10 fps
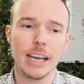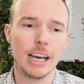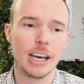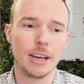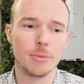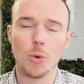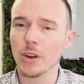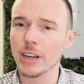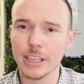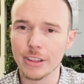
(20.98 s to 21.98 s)

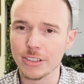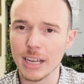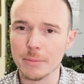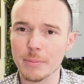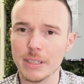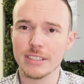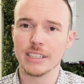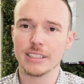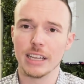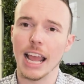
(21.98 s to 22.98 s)
or any other type of
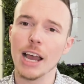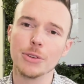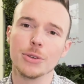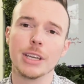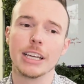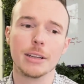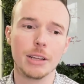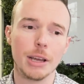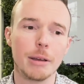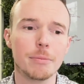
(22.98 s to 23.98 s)
business, and how you can
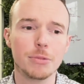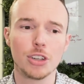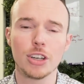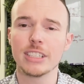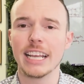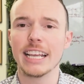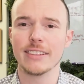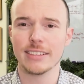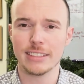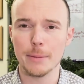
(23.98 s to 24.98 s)
start taking
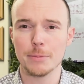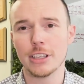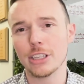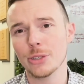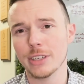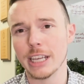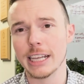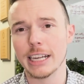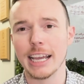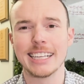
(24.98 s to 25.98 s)
the steps that you
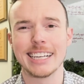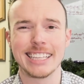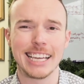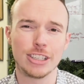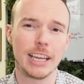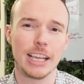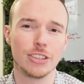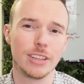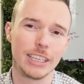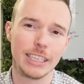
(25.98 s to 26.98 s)
need and getting the
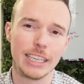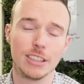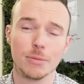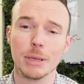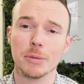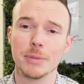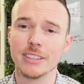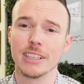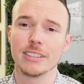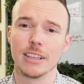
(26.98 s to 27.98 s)
education that you need to be able to be
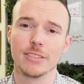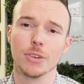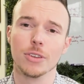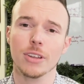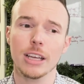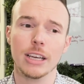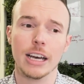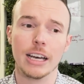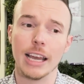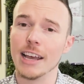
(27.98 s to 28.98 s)
successful
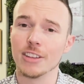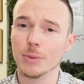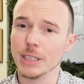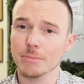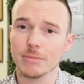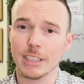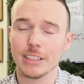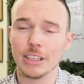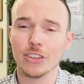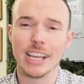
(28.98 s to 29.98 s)
as we
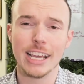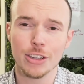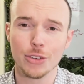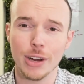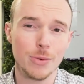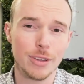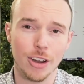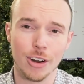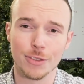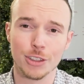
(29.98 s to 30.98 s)
continue to integrate
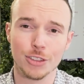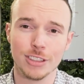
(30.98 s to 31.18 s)
with artificial